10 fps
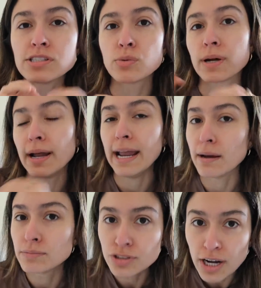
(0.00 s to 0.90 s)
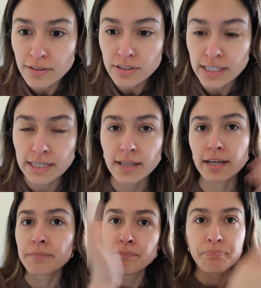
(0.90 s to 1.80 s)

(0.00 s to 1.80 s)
So when I am traveling, like